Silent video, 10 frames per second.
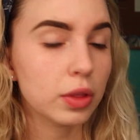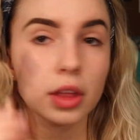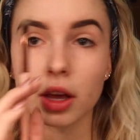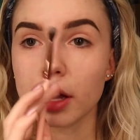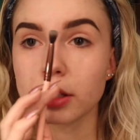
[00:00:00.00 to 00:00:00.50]

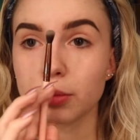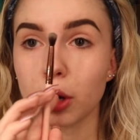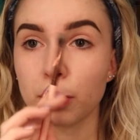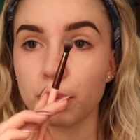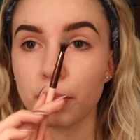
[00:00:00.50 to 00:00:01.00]
with a
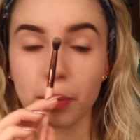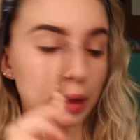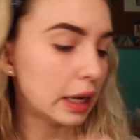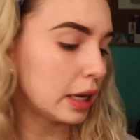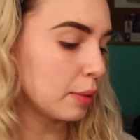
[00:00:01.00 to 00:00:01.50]
small
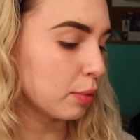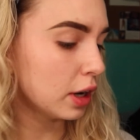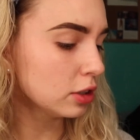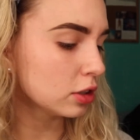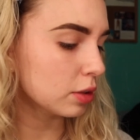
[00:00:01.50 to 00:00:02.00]
blending
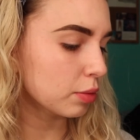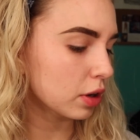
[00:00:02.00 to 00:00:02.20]
brush